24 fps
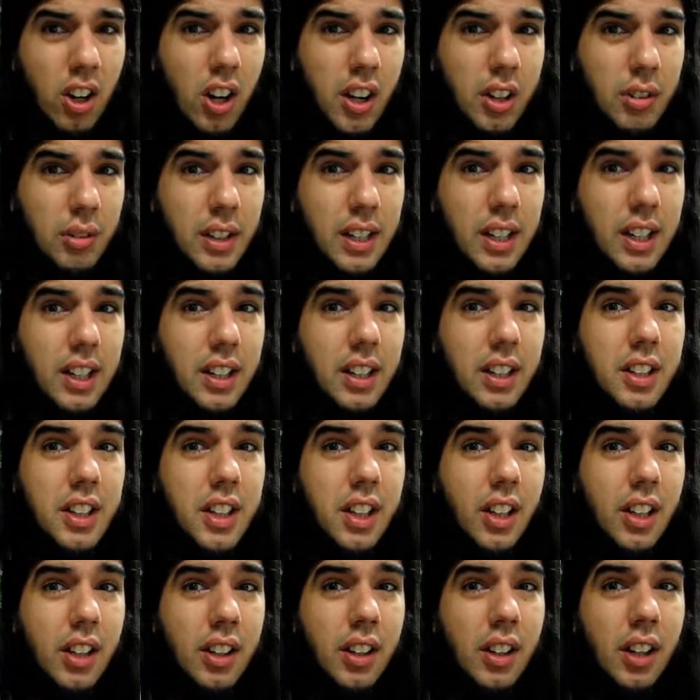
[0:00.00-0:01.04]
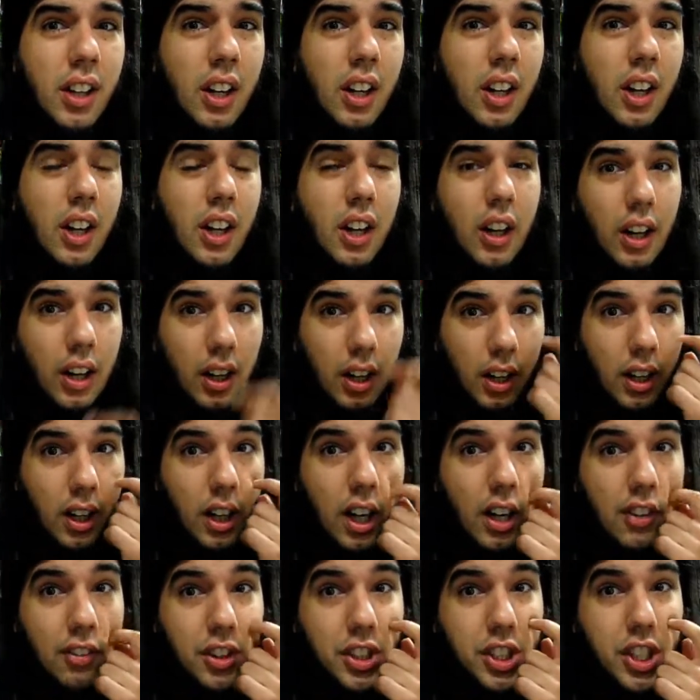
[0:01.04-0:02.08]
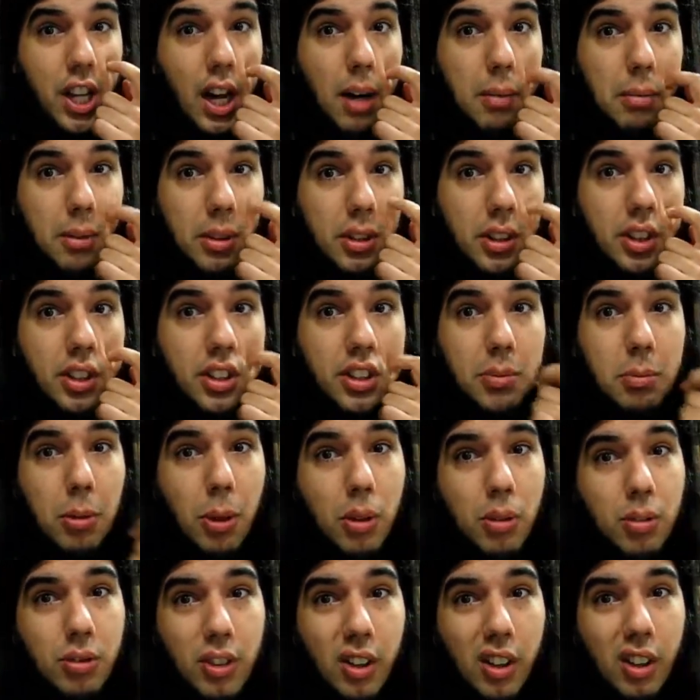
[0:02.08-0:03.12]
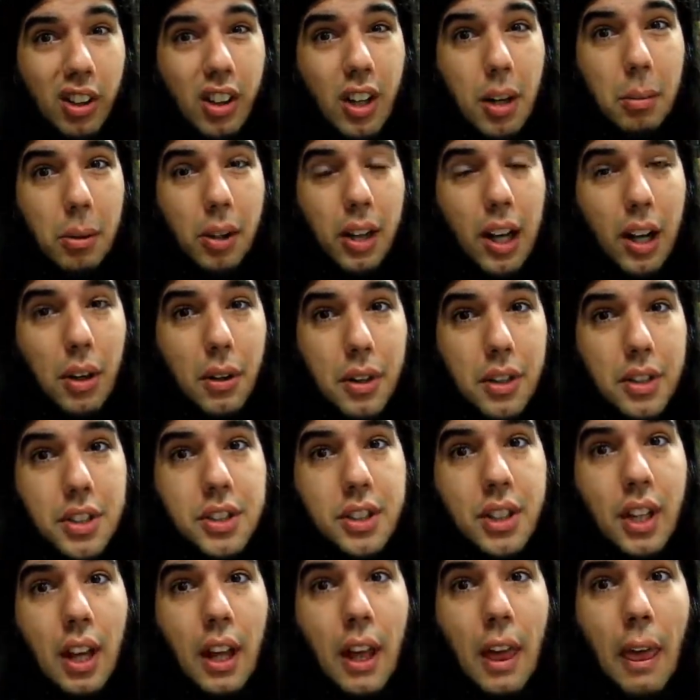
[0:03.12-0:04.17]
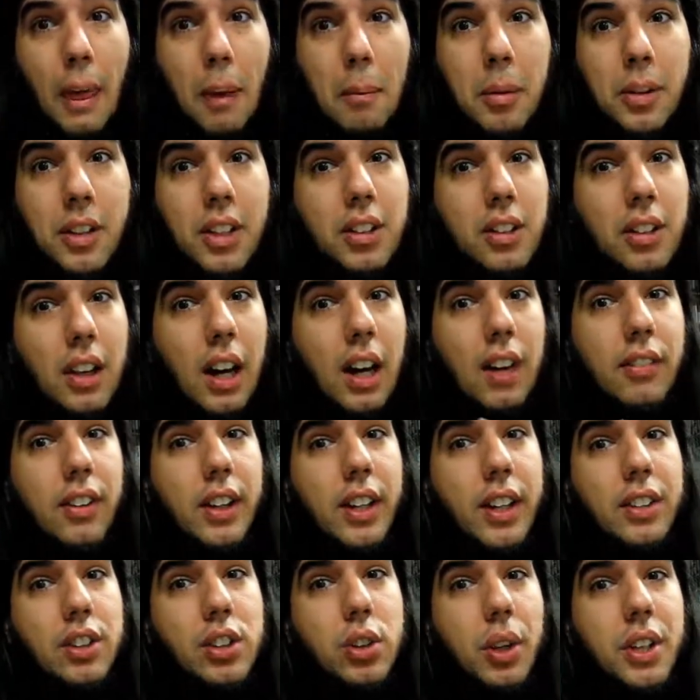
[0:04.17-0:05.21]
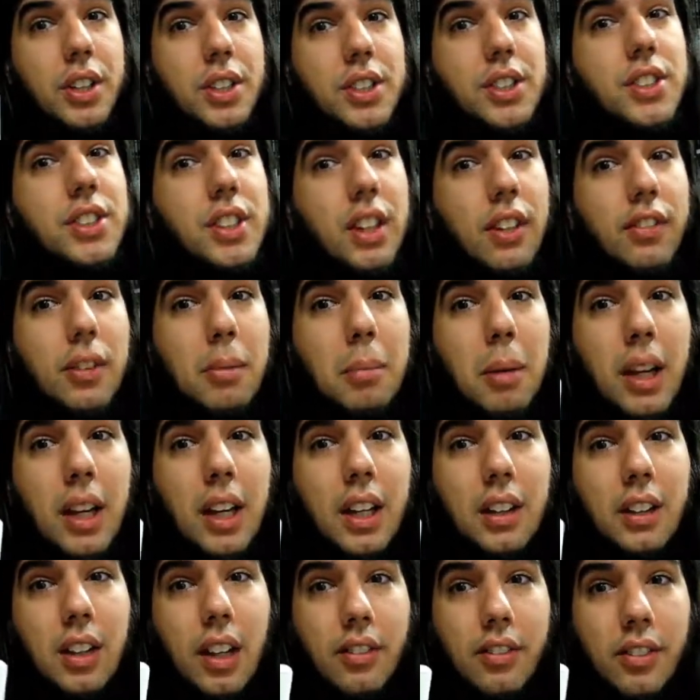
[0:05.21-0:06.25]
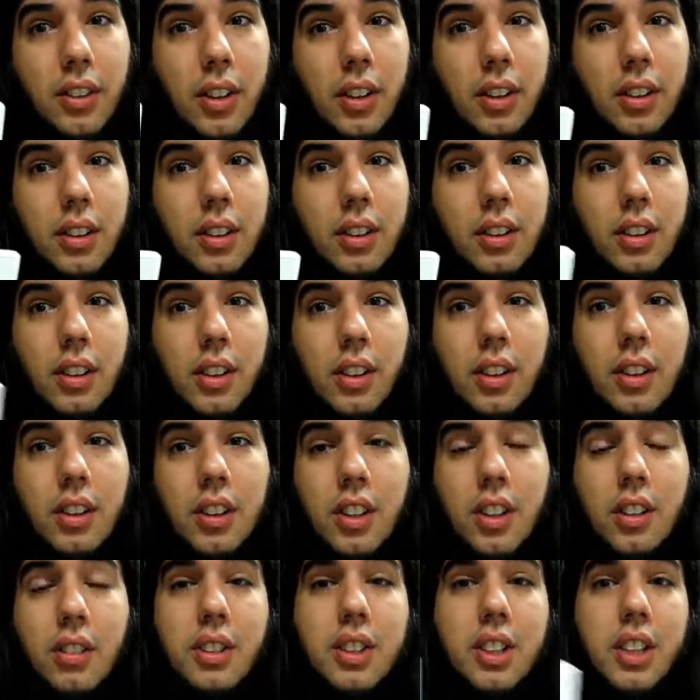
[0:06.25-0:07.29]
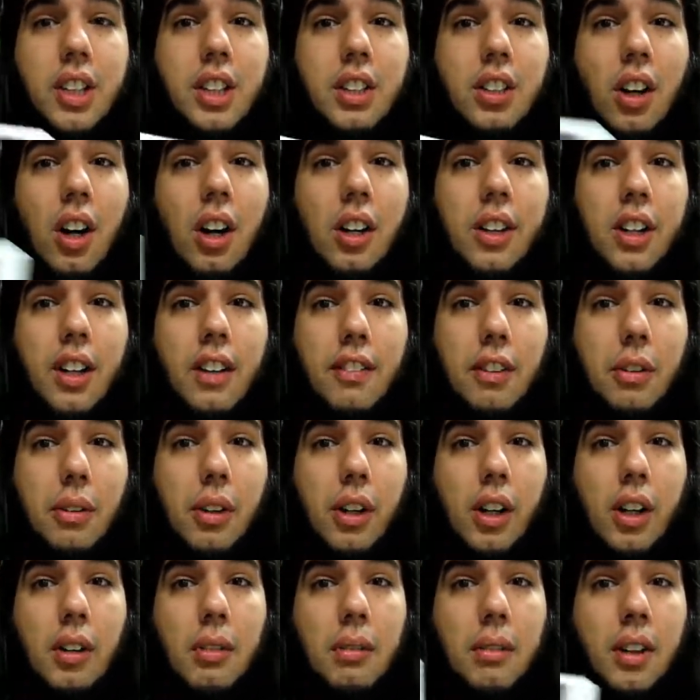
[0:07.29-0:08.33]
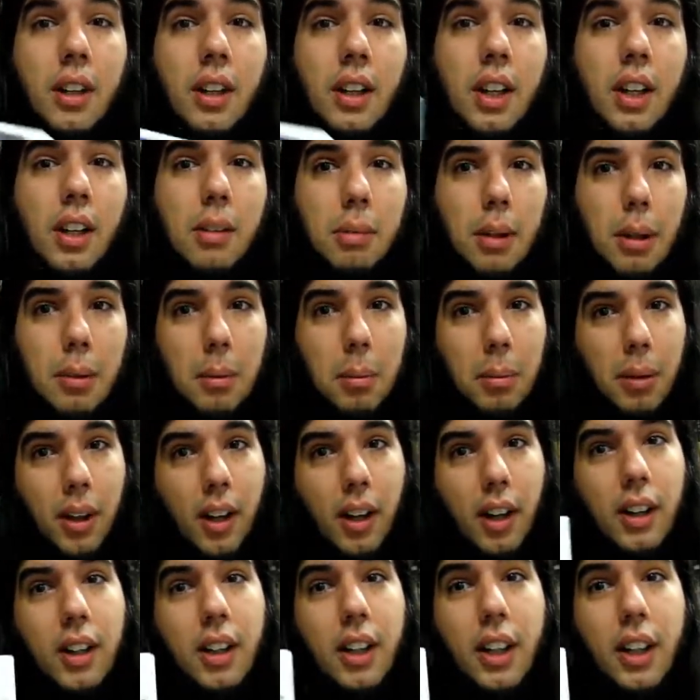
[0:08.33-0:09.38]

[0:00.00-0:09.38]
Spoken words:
there's a lot of reading in here. Every chapter is about a couple hours, but then you have like choices you have to make, and you have to continuously talk to everyone. Blah blah